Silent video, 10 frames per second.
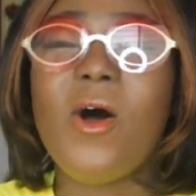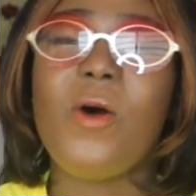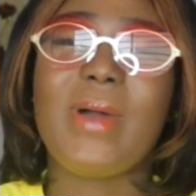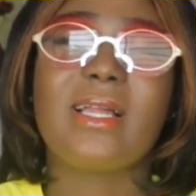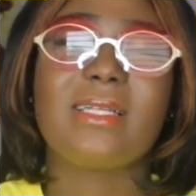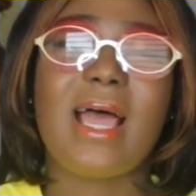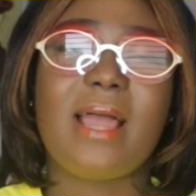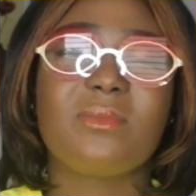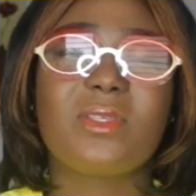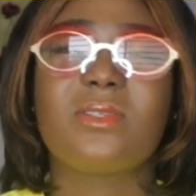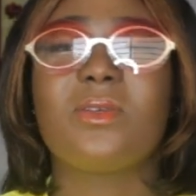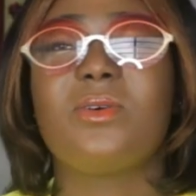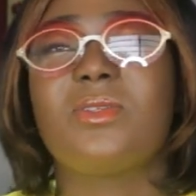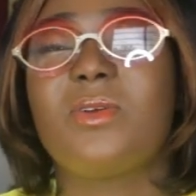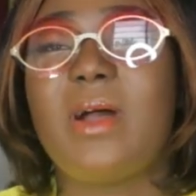Oh my god, I am so
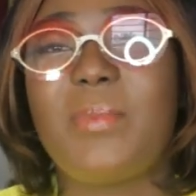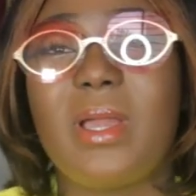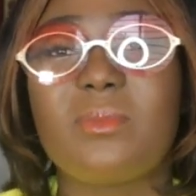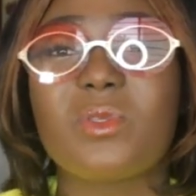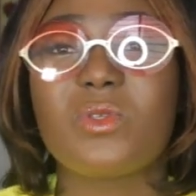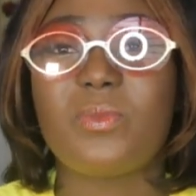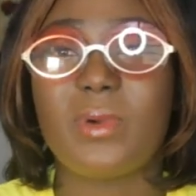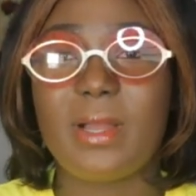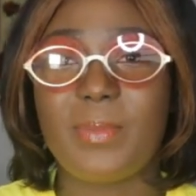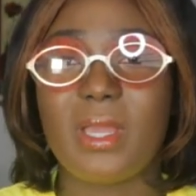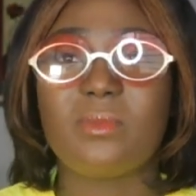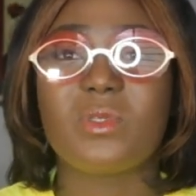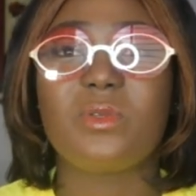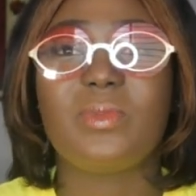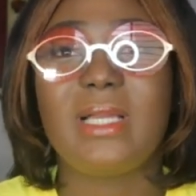happy. I'm super happy. I'm
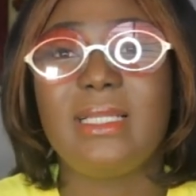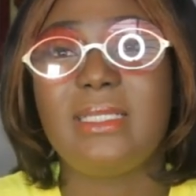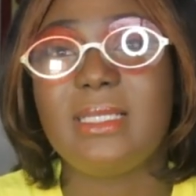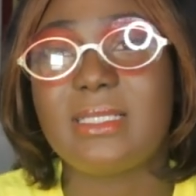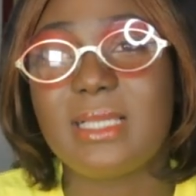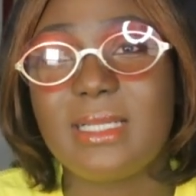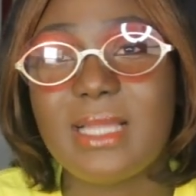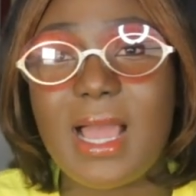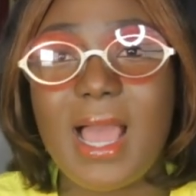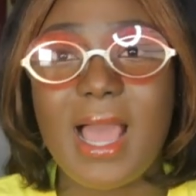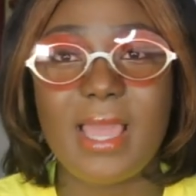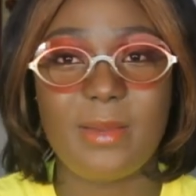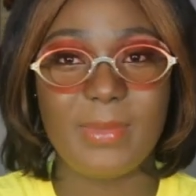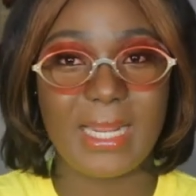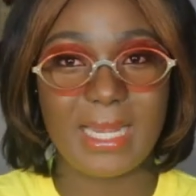super elated. I
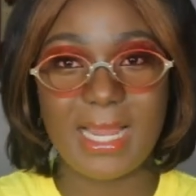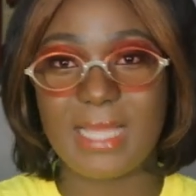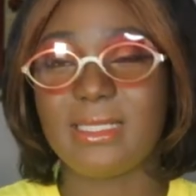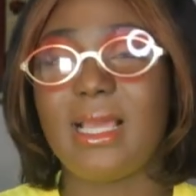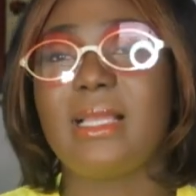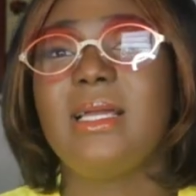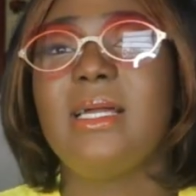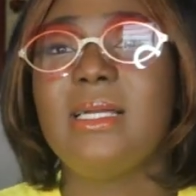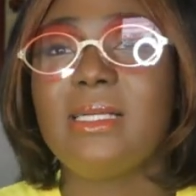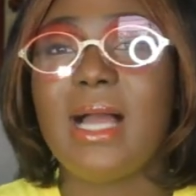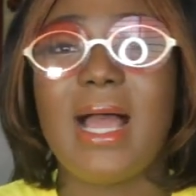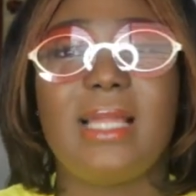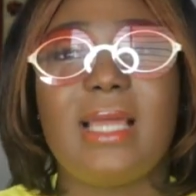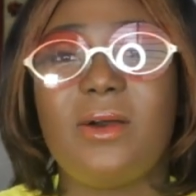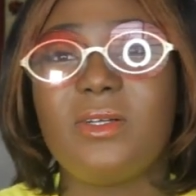am glad. Like, and
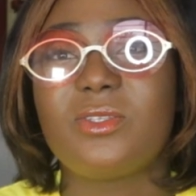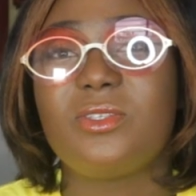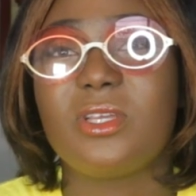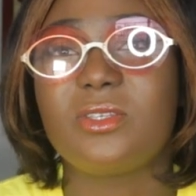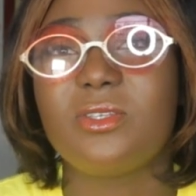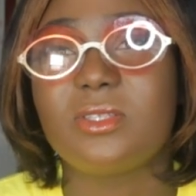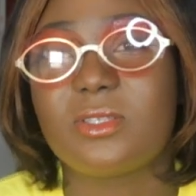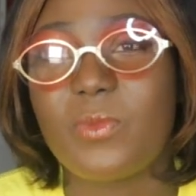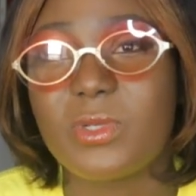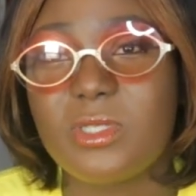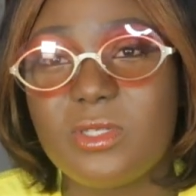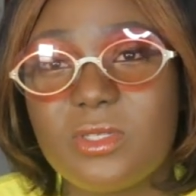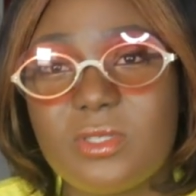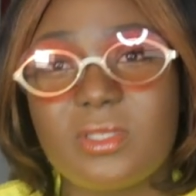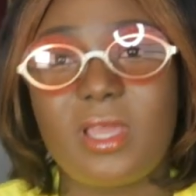I want to just use this
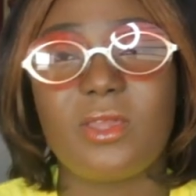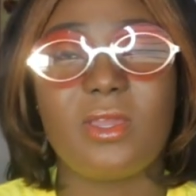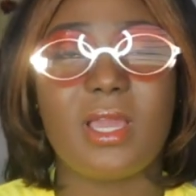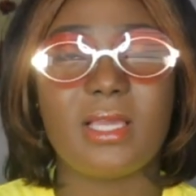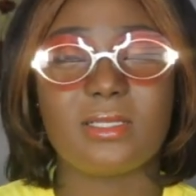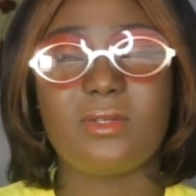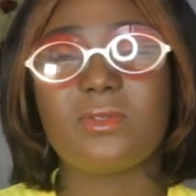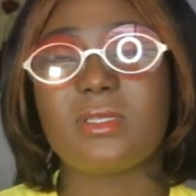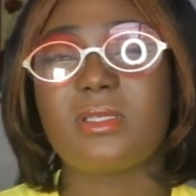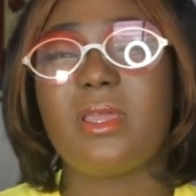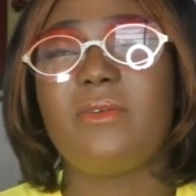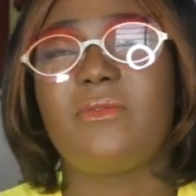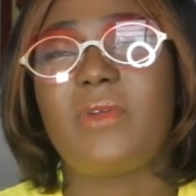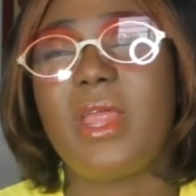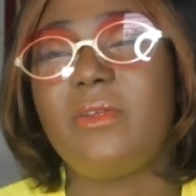opportunity to thank you guys. I want to say
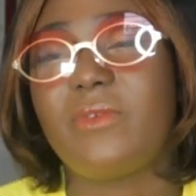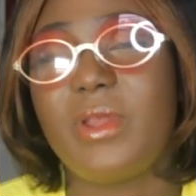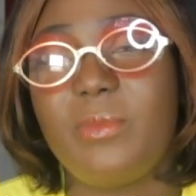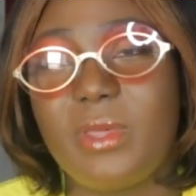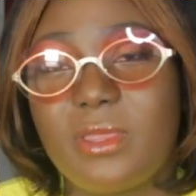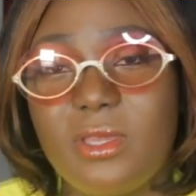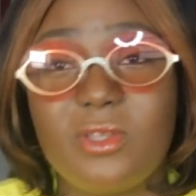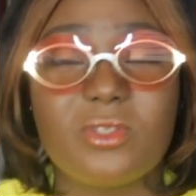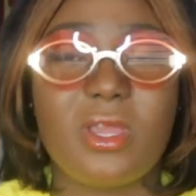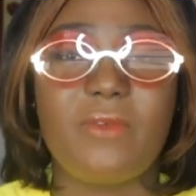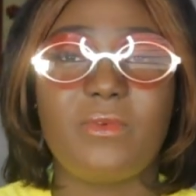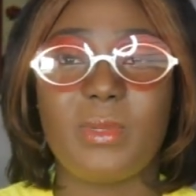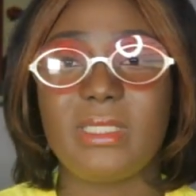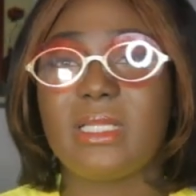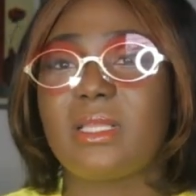a very big thank you to
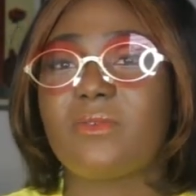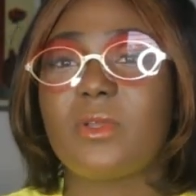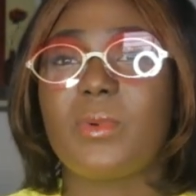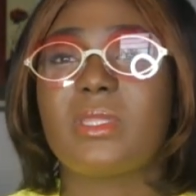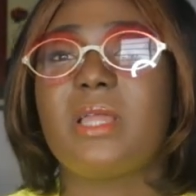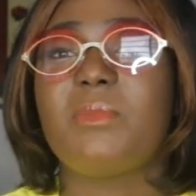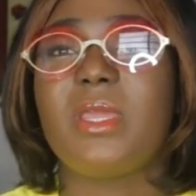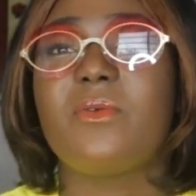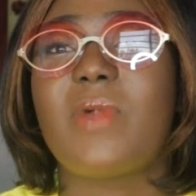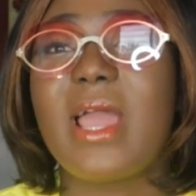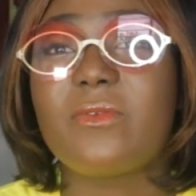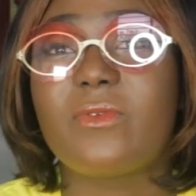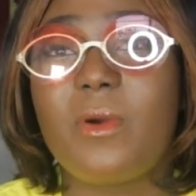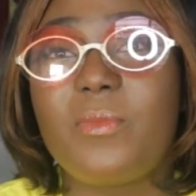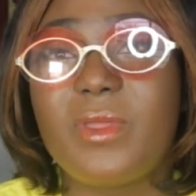everybody that has supported me right
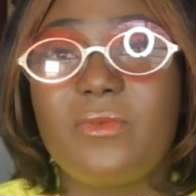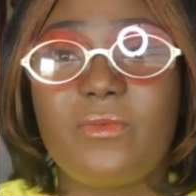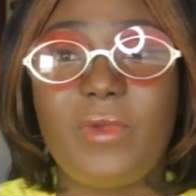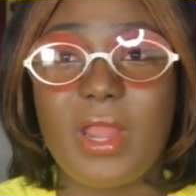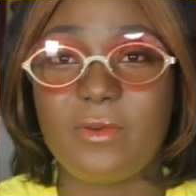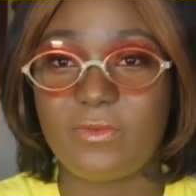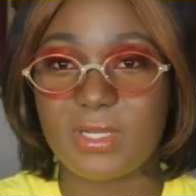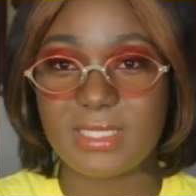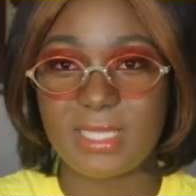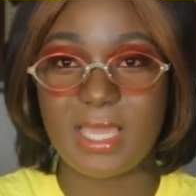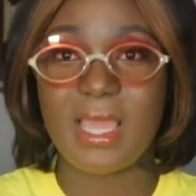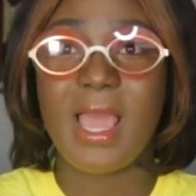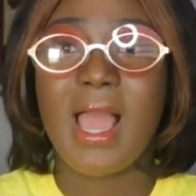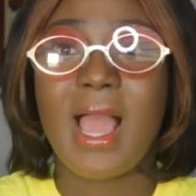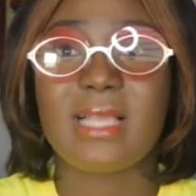from the very first day
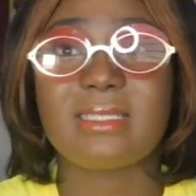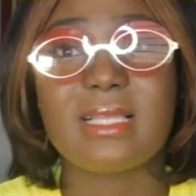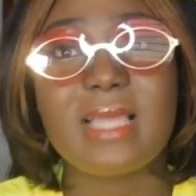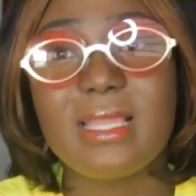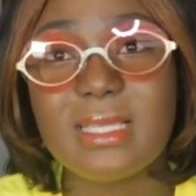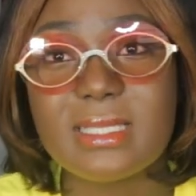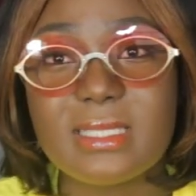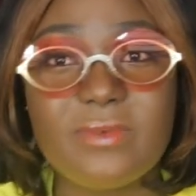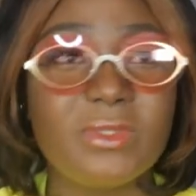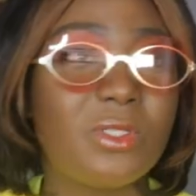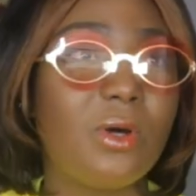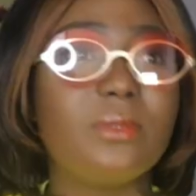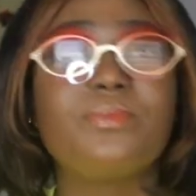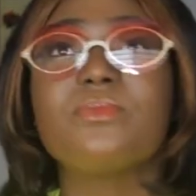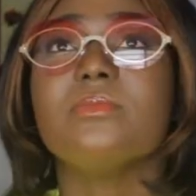I started this. Even
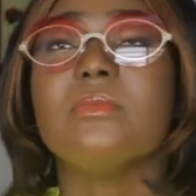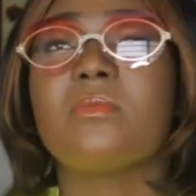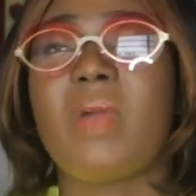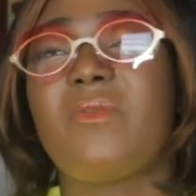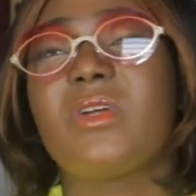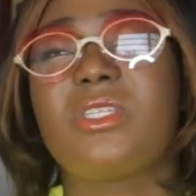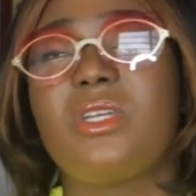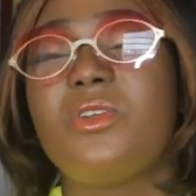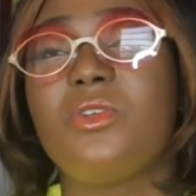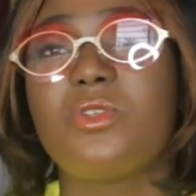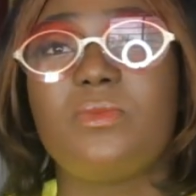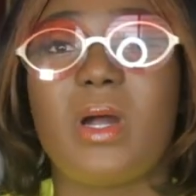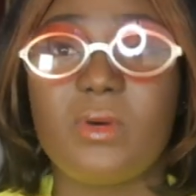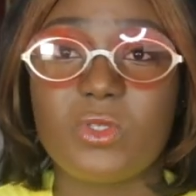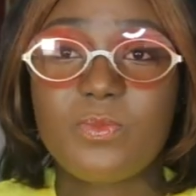though my first year on YouTube,
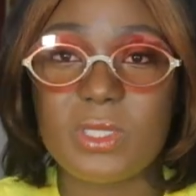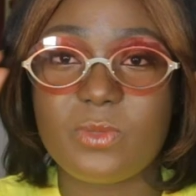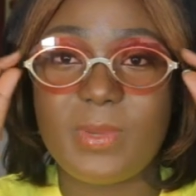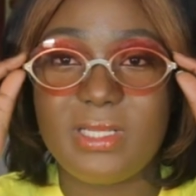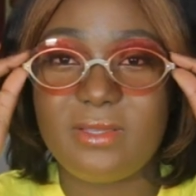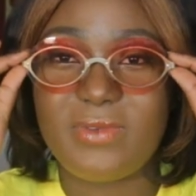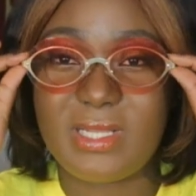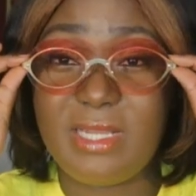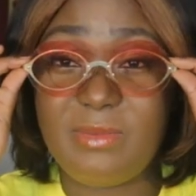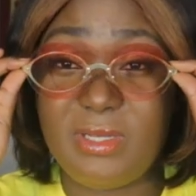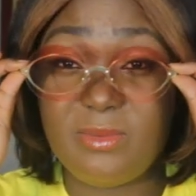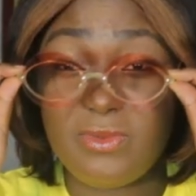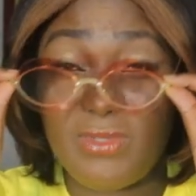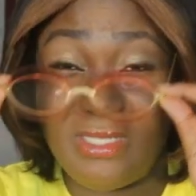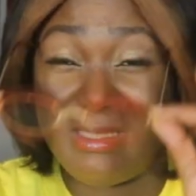I was super. In fact, let me
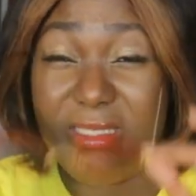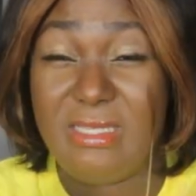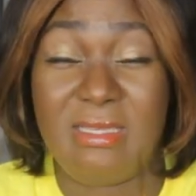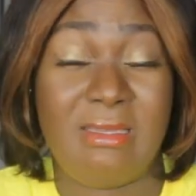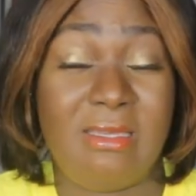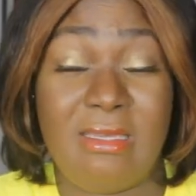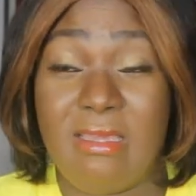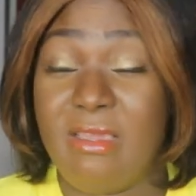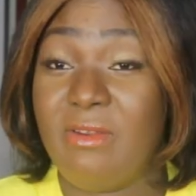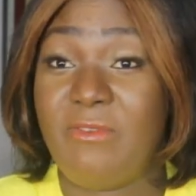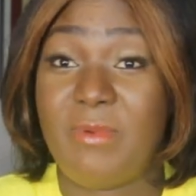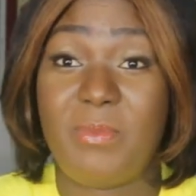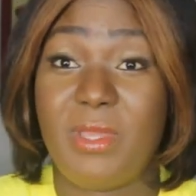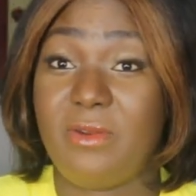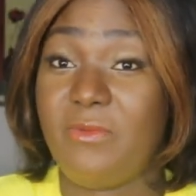remove this. Enough
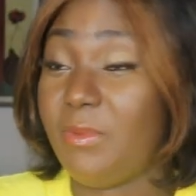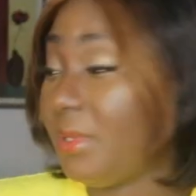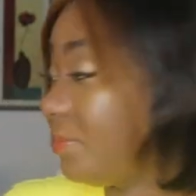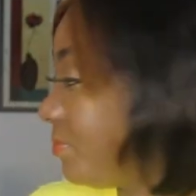paper.